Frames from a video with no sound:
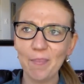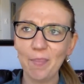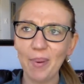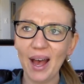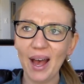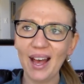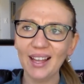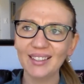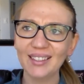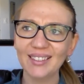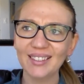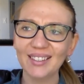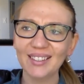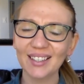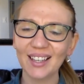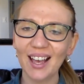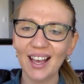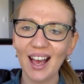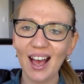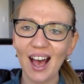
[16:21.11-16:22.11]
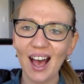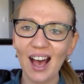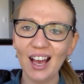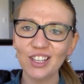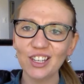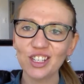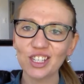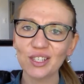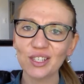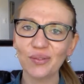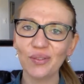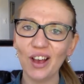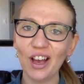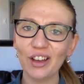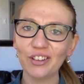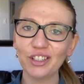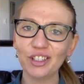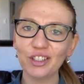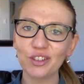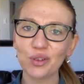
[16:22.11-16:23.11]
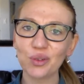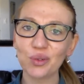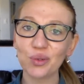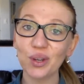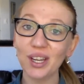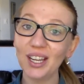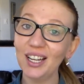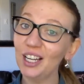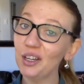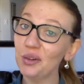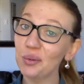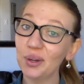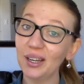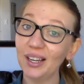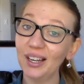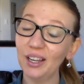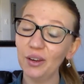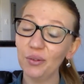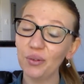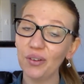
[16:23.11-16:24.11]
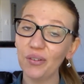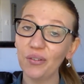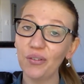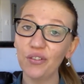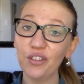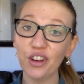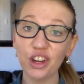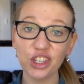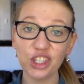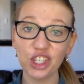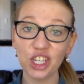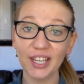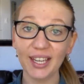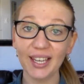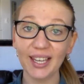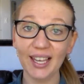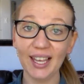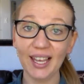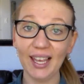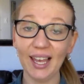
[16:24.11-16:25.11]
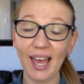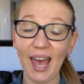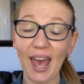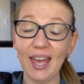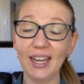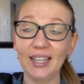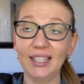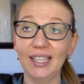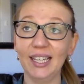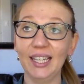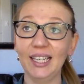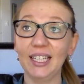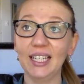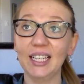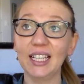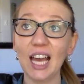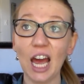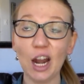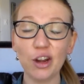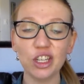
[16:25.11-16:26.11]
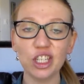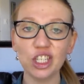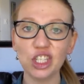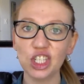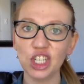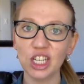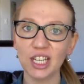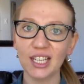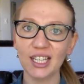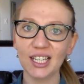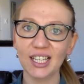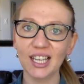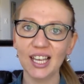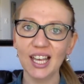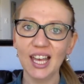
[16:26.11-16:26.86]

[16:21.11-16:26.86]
but I just found it really refreshing and encouraging